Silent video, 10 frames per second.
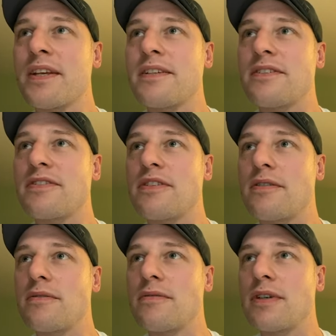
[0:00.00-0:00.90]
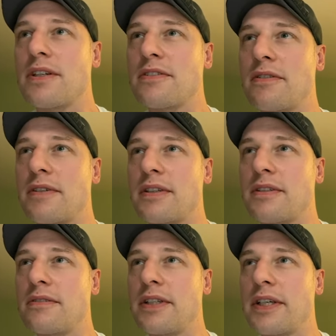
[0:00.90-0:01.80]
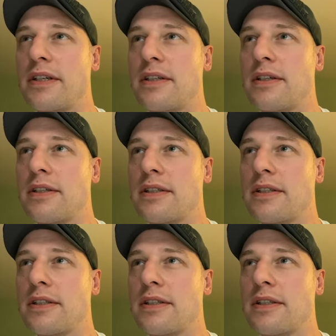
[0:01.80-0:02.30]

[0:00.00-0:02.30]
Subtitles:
so what else do I want to include here?